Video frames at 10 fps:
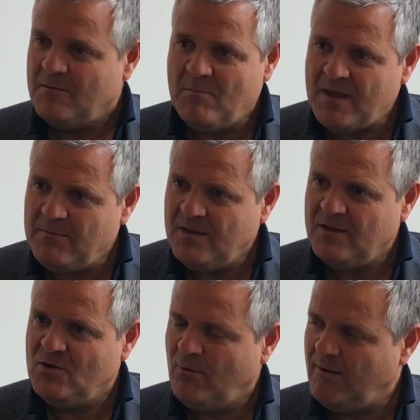maybe
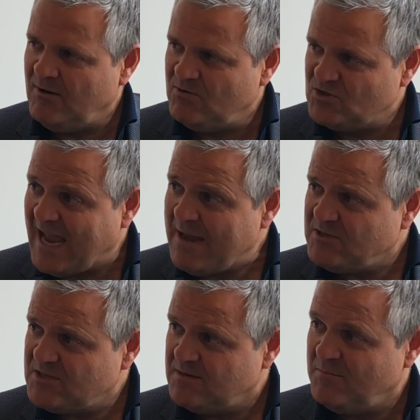you will lose
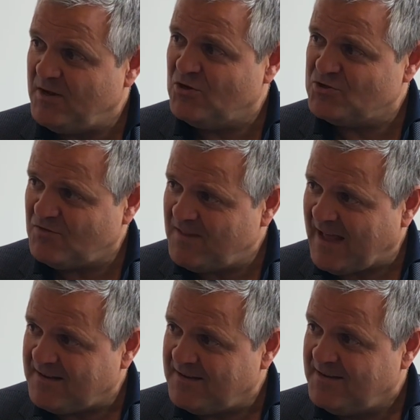games because of that.